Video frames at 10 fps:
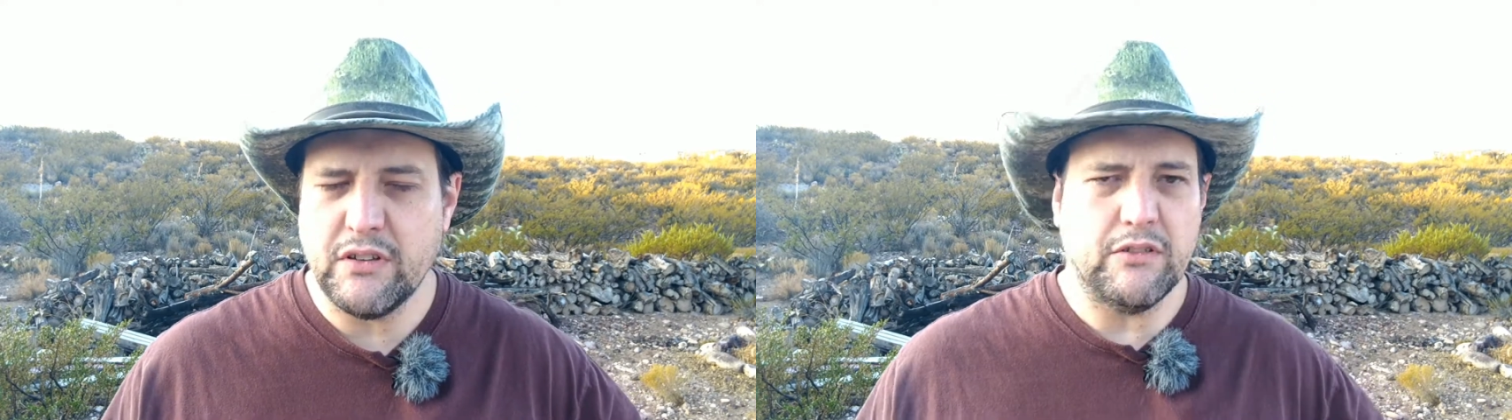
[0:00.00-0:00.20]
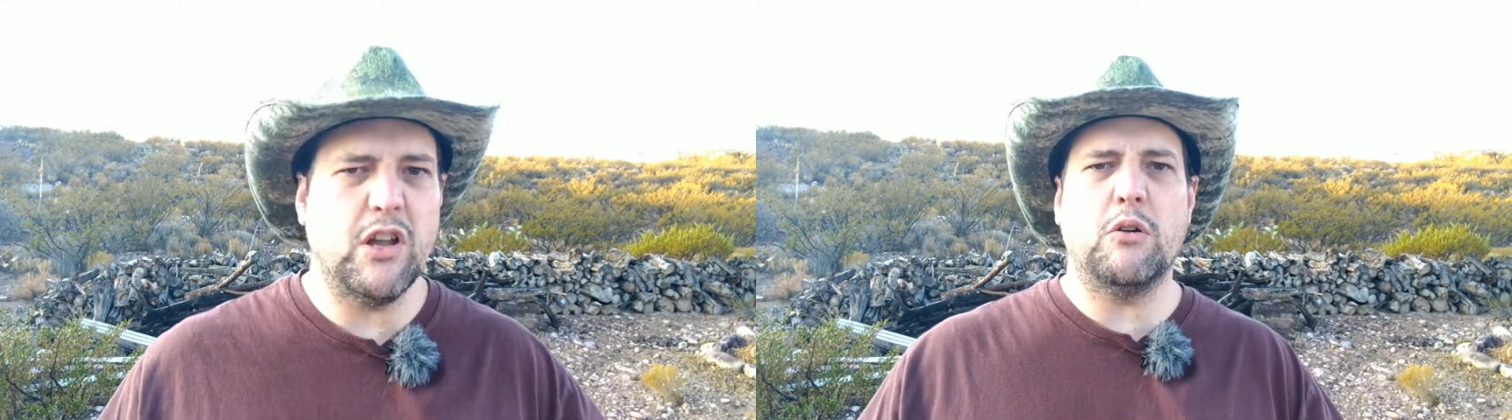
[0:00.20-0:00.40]

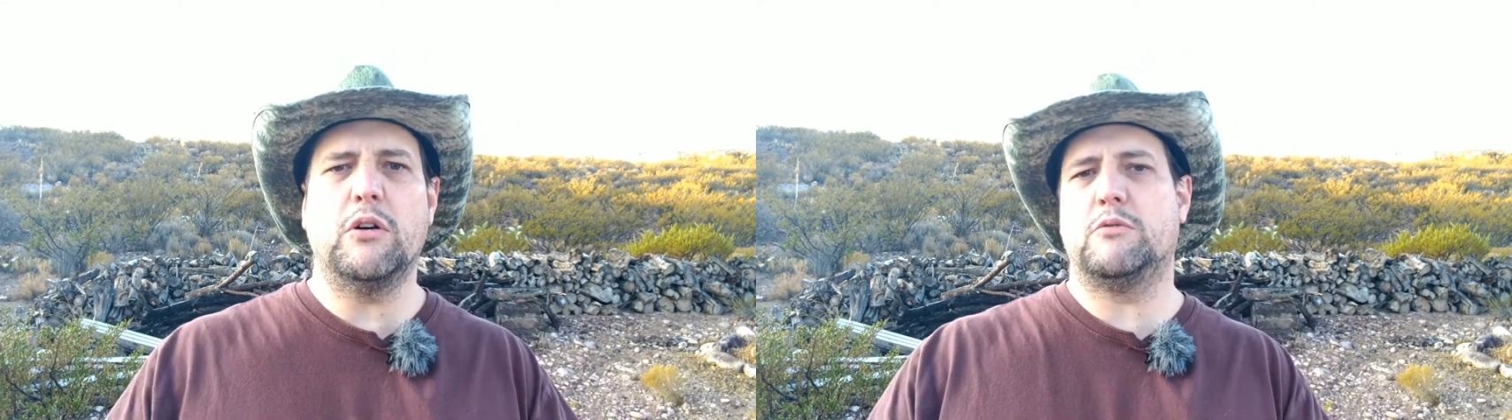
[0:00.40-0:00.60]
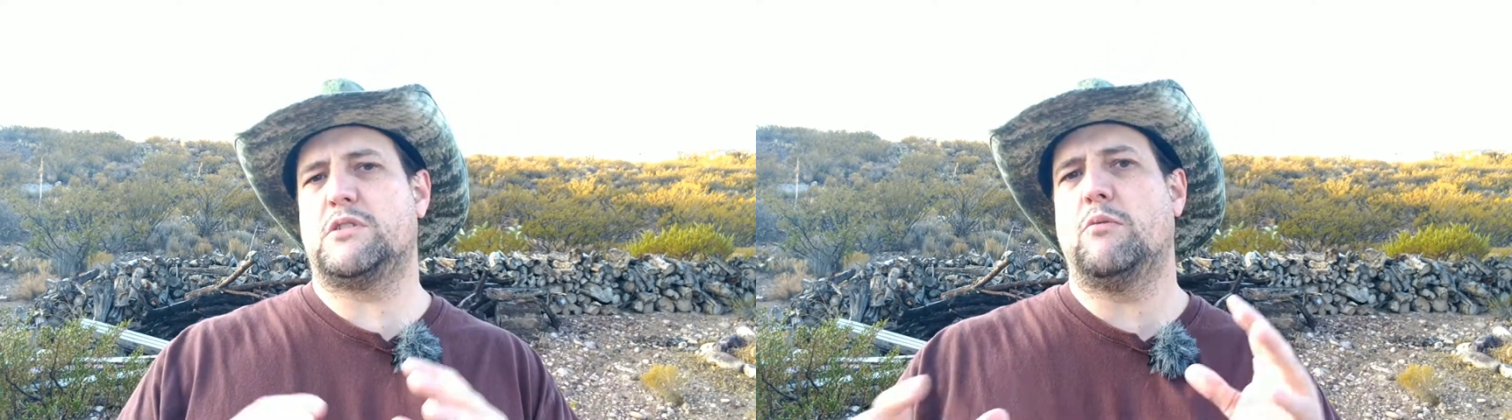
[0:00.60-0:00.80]
No
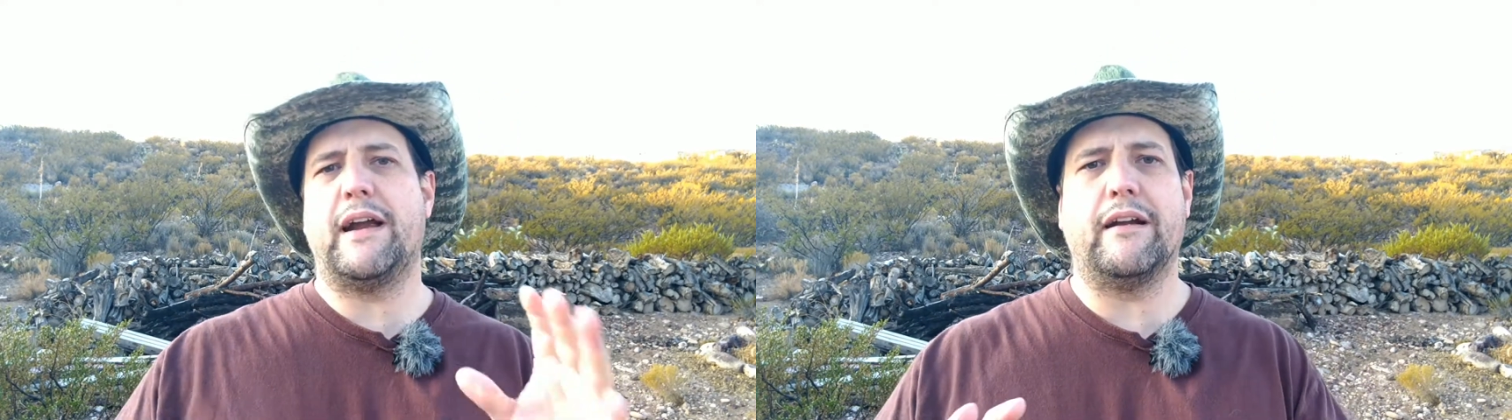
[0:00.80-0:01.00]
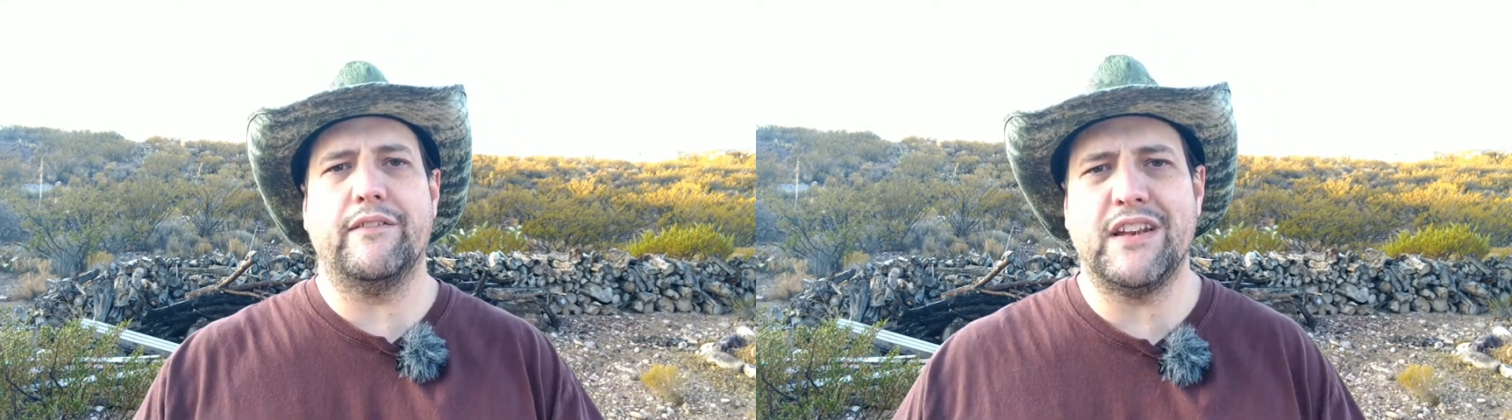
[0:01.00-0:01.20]
one was
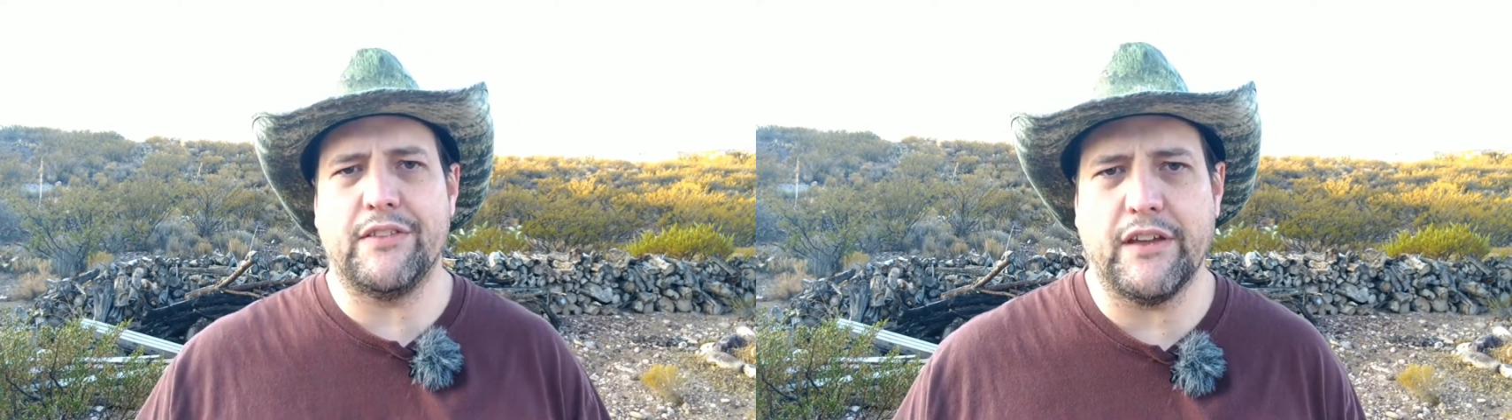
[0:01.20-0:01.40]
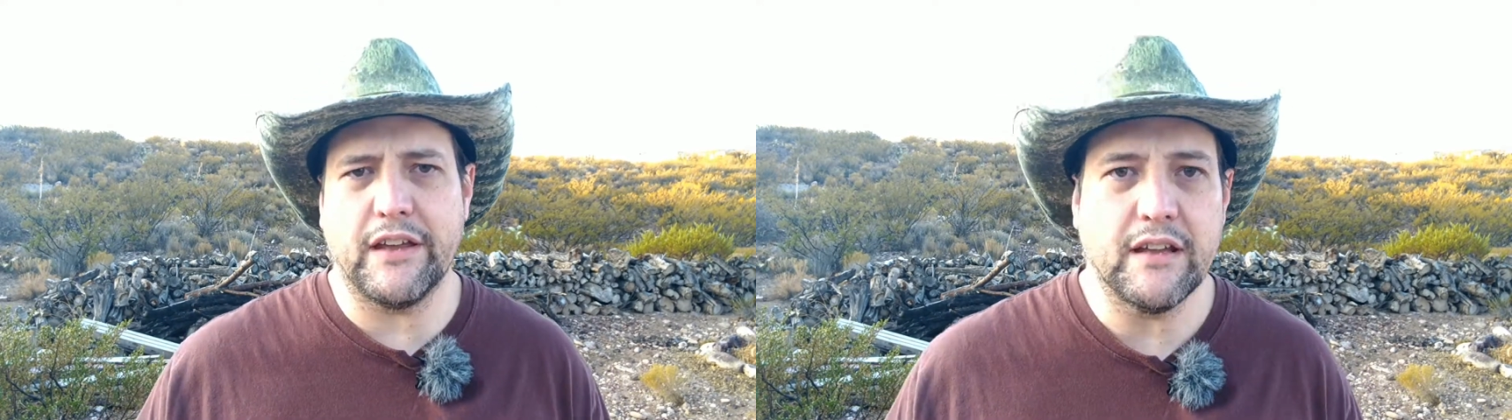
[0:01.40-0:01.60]
aware of
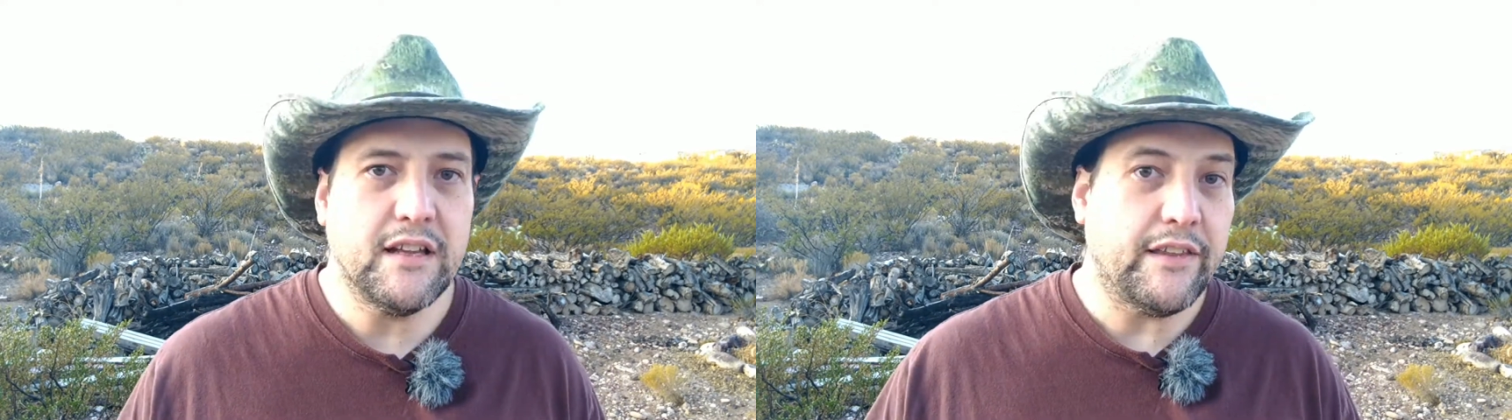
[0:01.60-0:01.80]
anything.